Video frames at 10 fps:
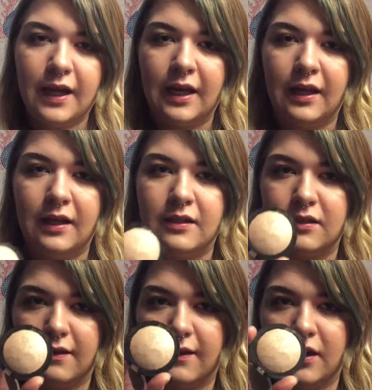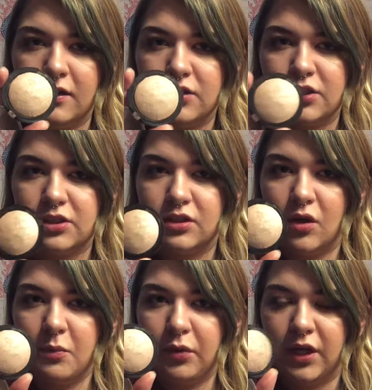and they are just
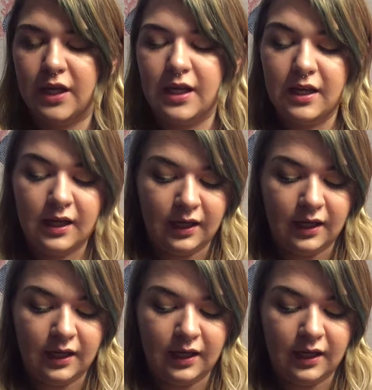so pretty,